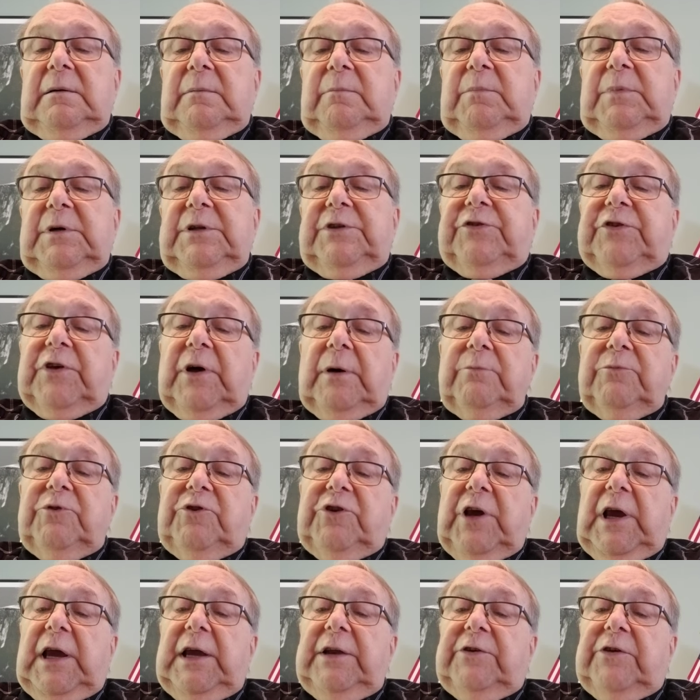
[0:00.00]
But some
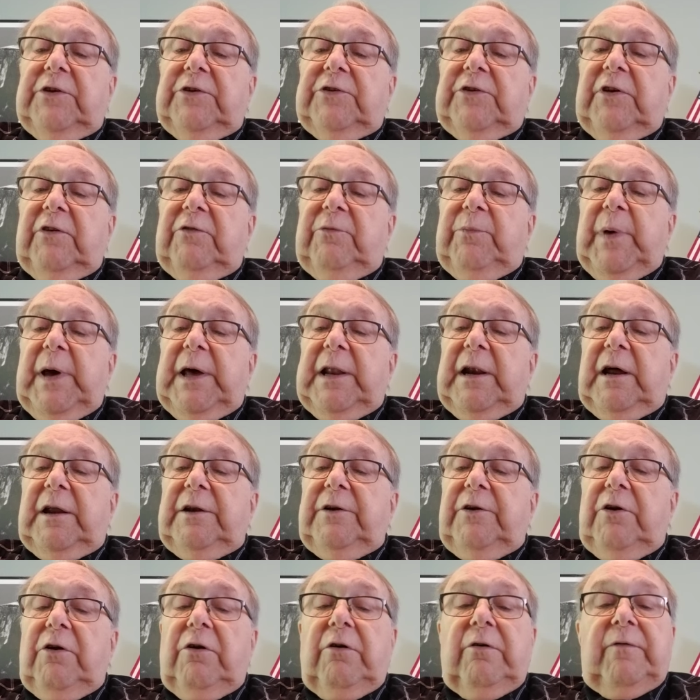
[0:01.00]
changes have been
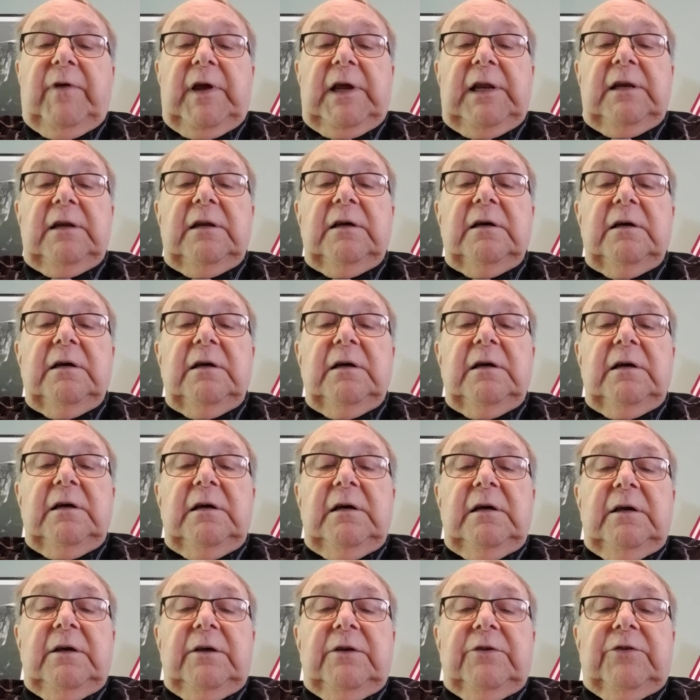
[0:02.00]
unnerving,
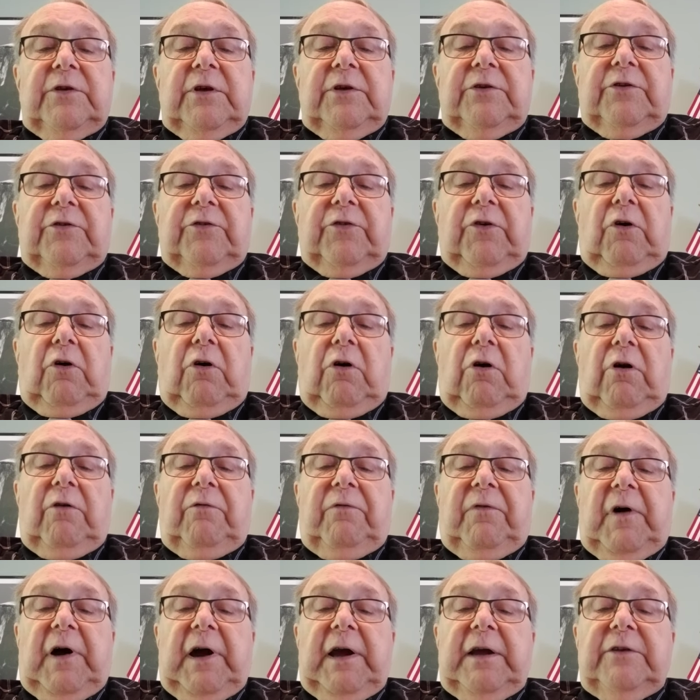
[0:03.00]
such as the
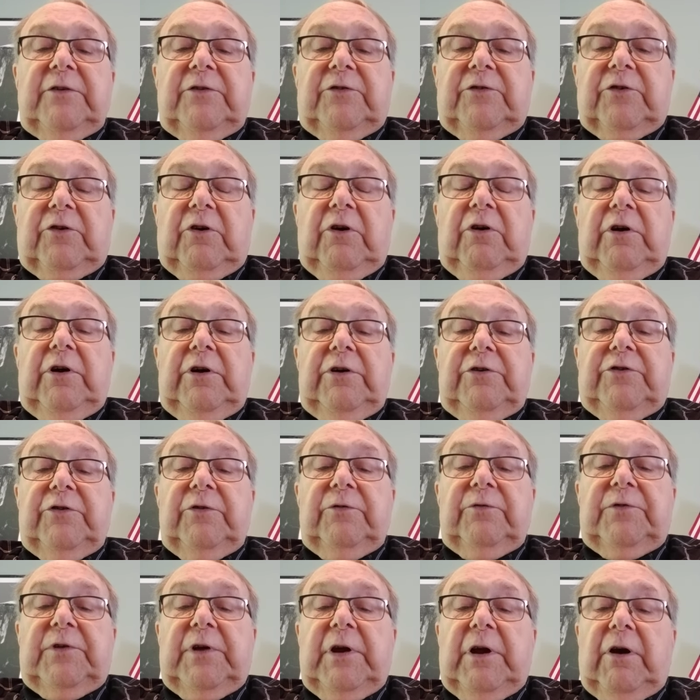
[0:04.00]
horrifying scourge
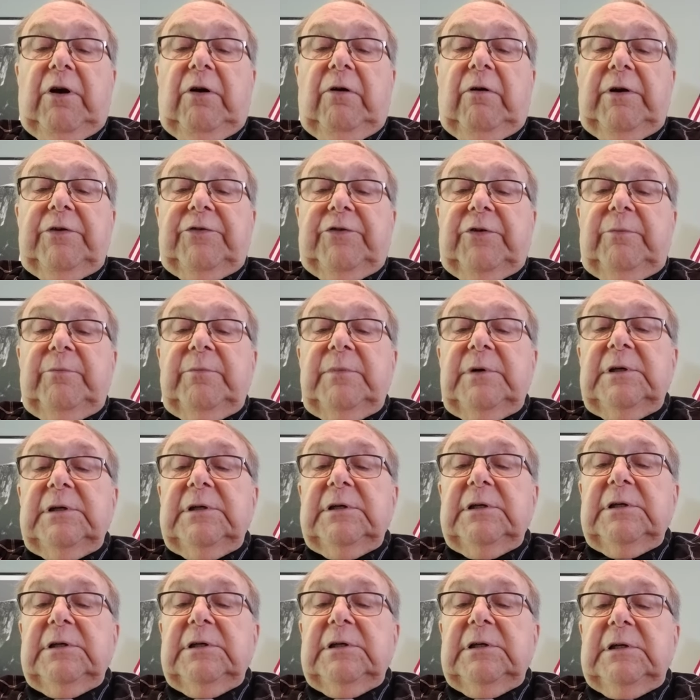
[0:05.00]
of terrorism,
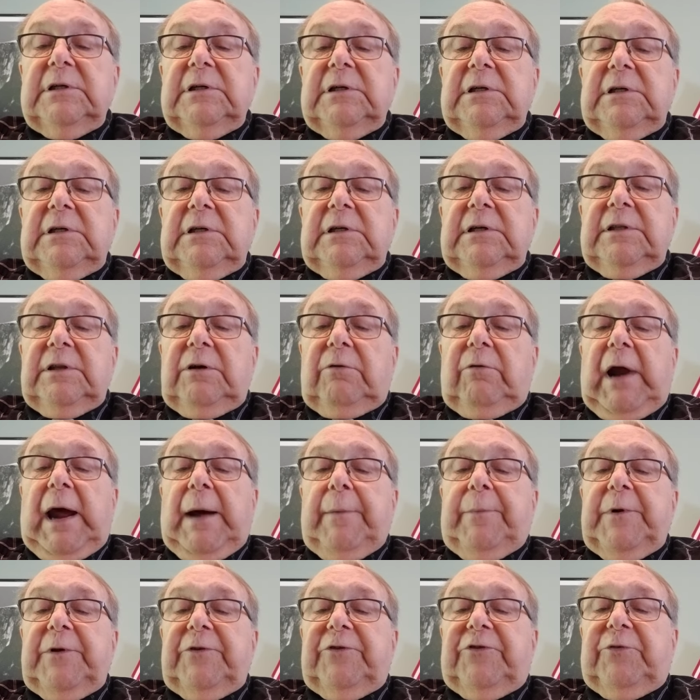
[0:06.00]
the
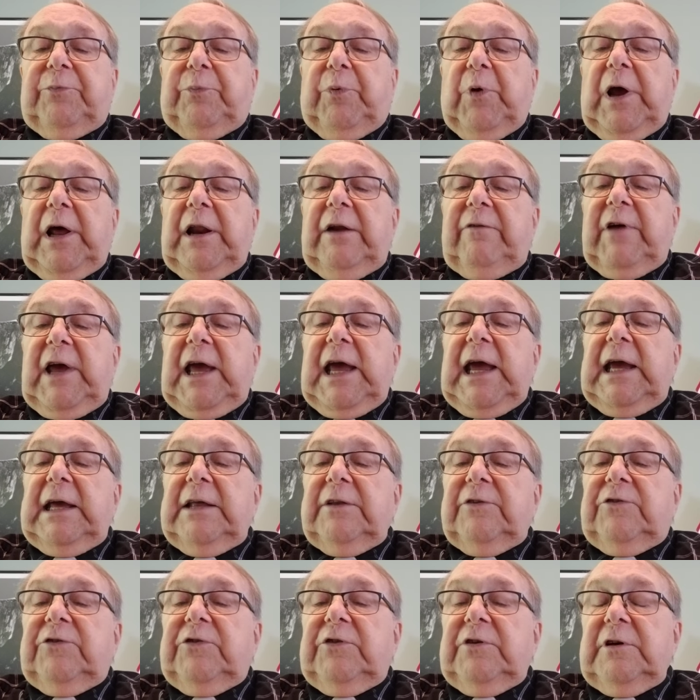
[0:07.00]
rapid spread of
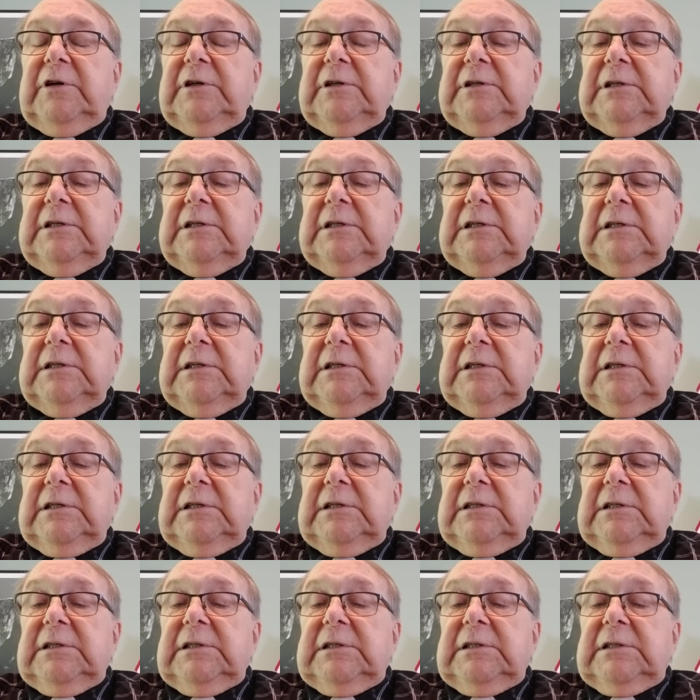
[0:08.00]
AIDS,
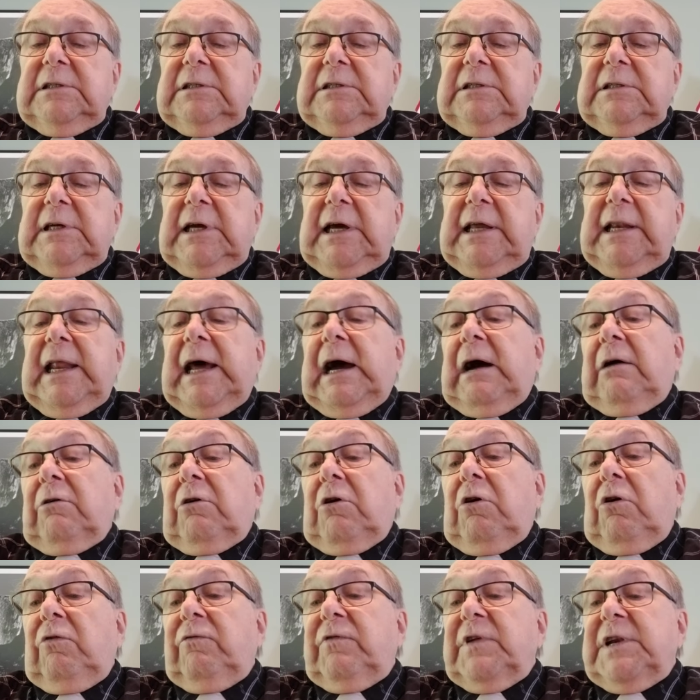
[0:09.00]
and now
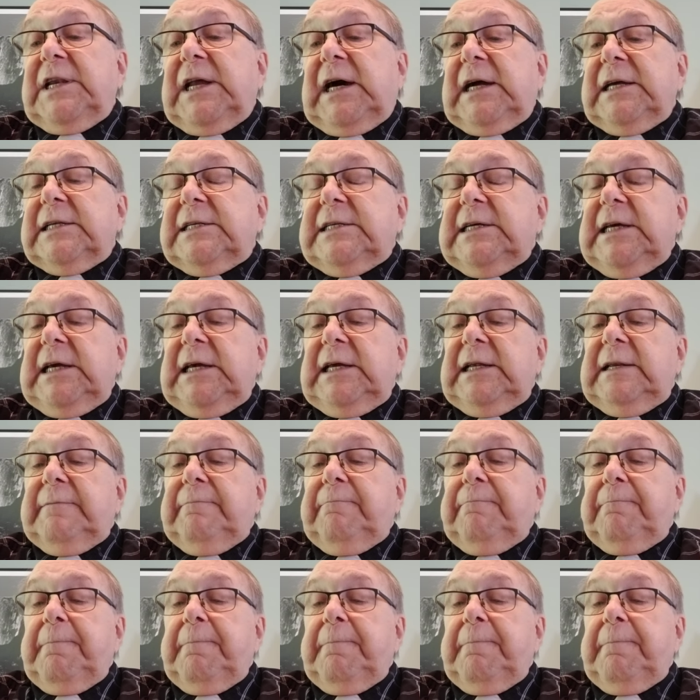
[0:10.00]
COVID-19.